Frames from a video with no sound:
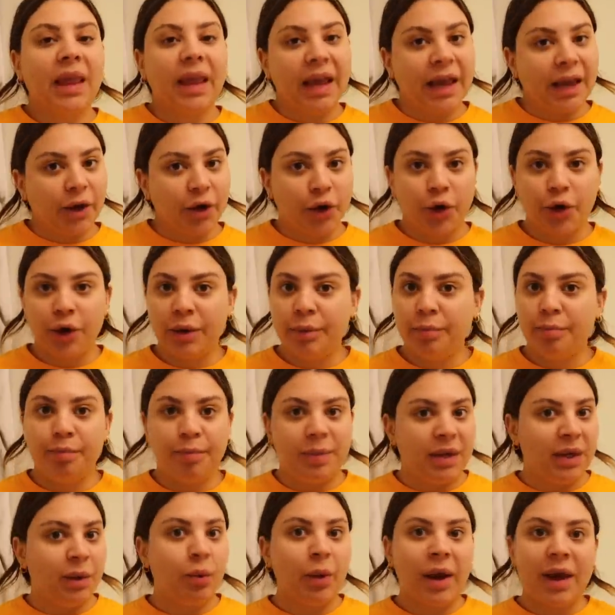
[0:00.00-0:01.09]
it could
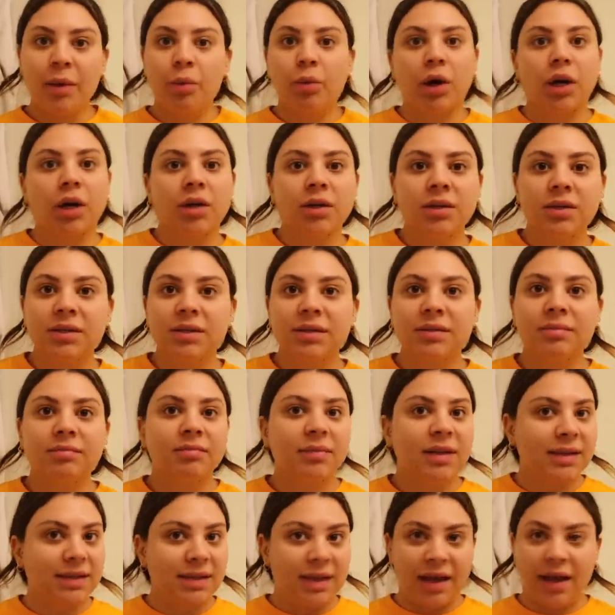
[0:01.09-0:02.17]
be way worse,
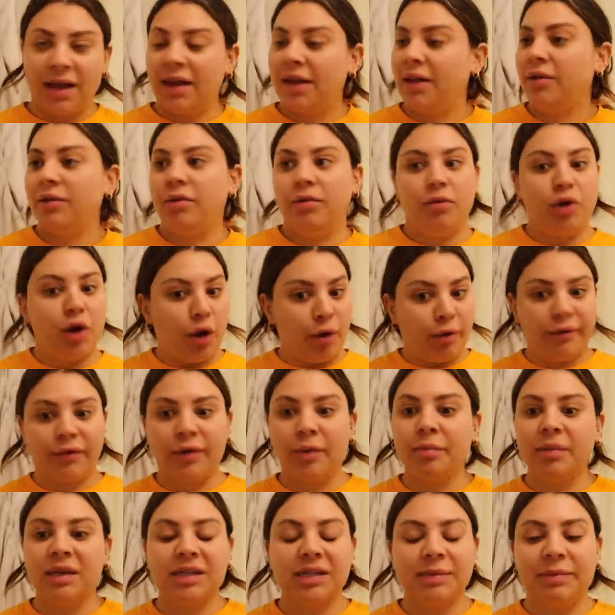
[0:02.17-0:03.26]
because I know
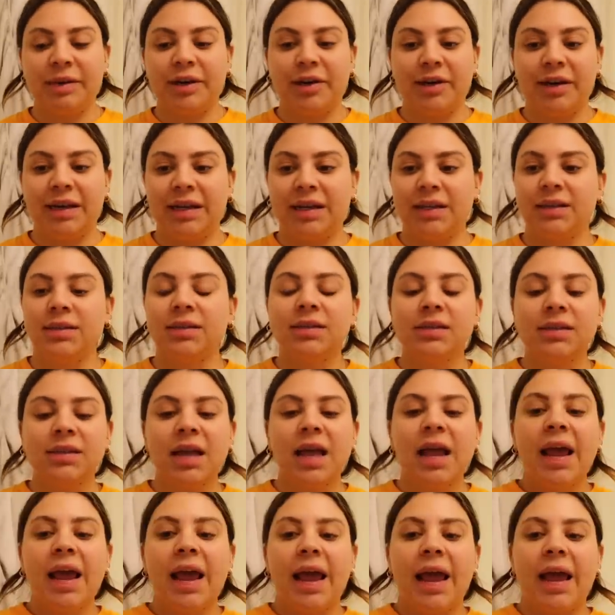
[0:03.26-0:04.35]
from experience,
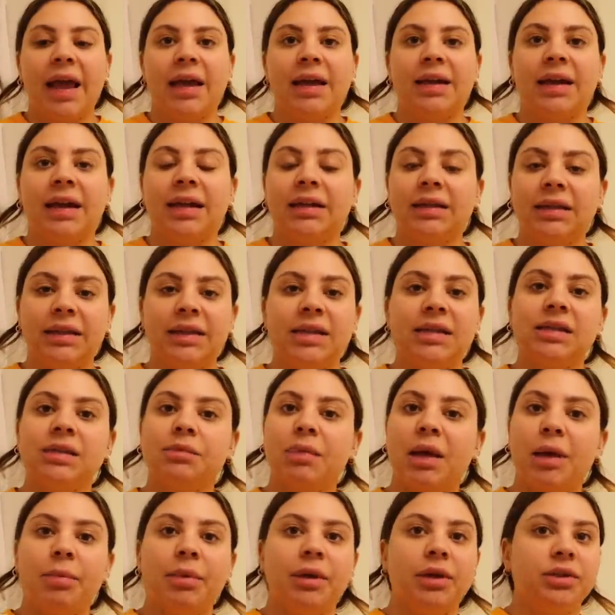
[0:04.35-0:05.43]
and at least
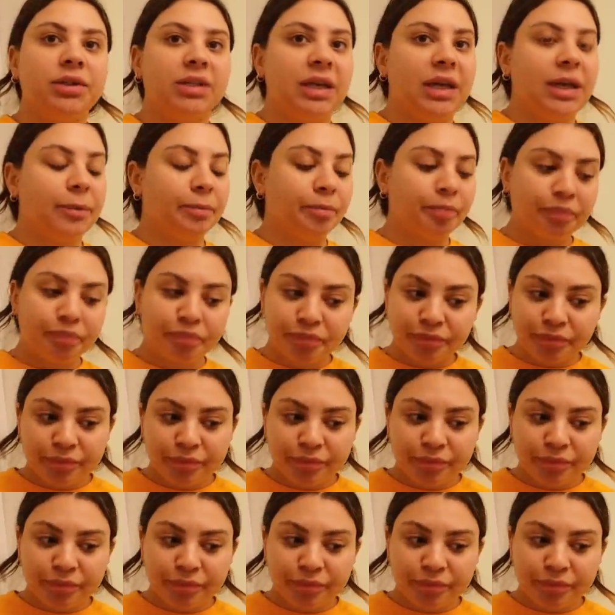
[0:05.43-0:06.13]
my building